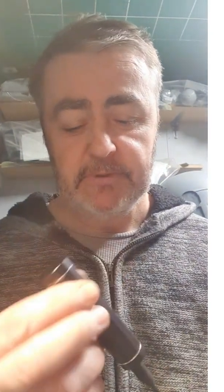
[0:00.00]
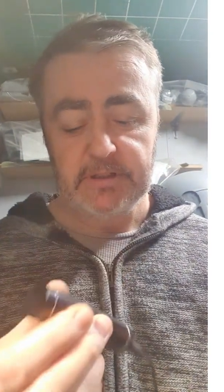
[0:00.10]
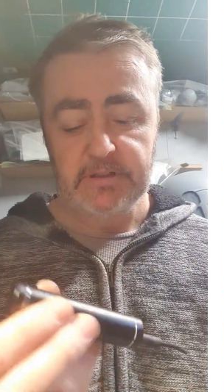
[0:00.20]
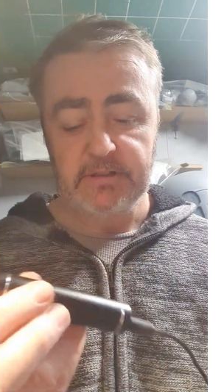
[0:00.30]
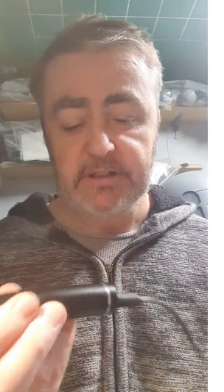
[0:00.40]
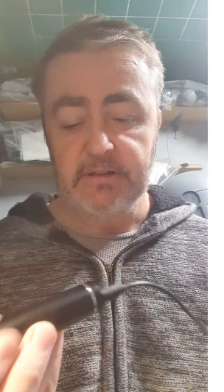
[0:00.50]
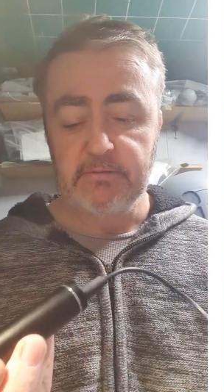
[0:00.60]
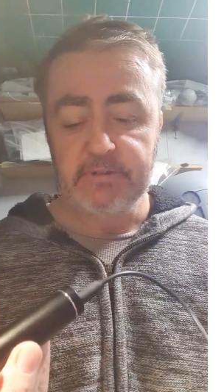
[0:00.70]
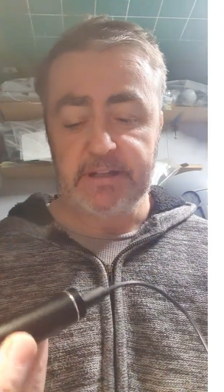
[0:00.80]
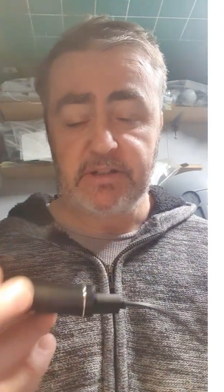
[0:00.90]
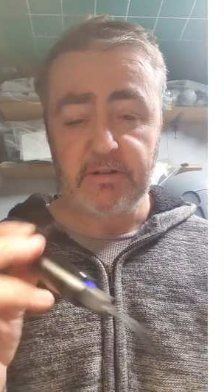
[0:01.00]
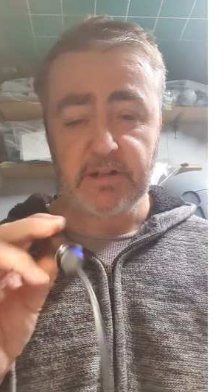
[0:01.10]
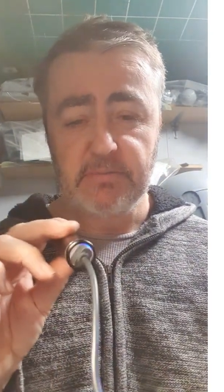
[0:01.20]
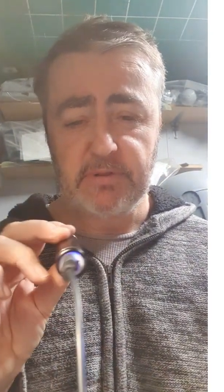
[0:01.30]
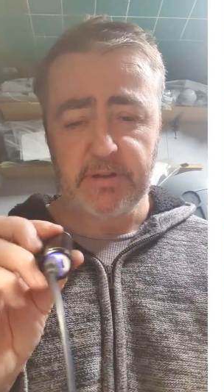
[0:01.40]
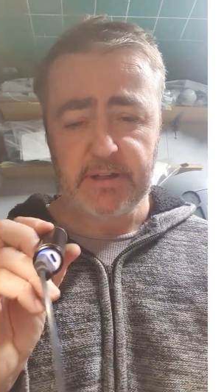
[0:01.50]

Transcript: this little rechargeable